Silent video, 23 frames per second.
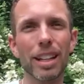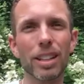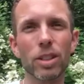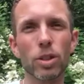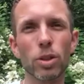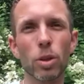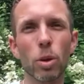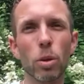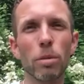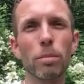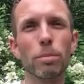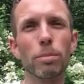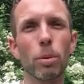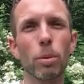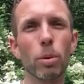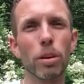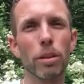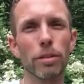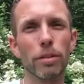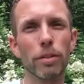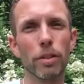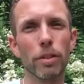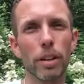It's so
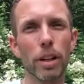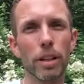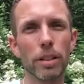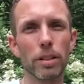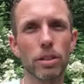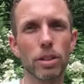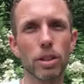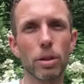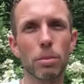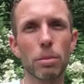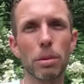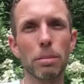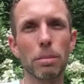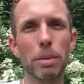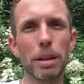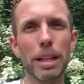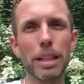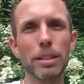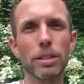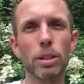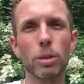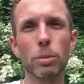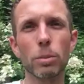important for us as human
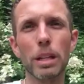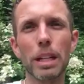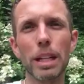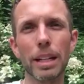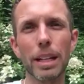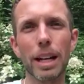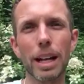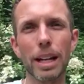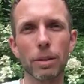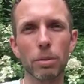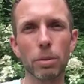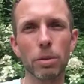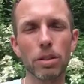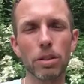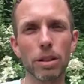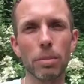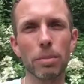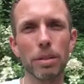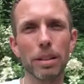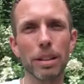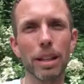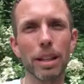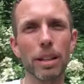beings to reconnect with
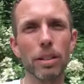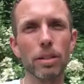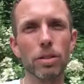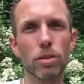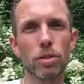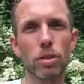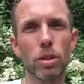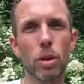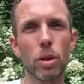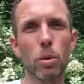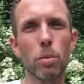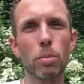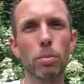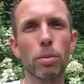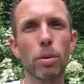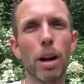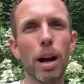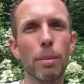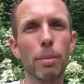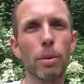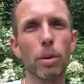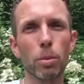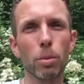something that is so
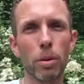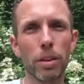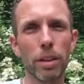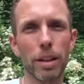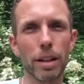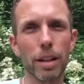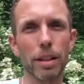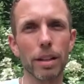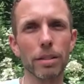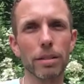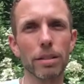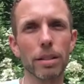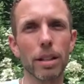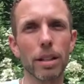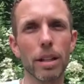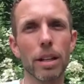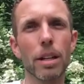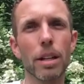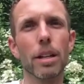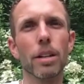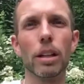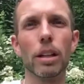primal within us.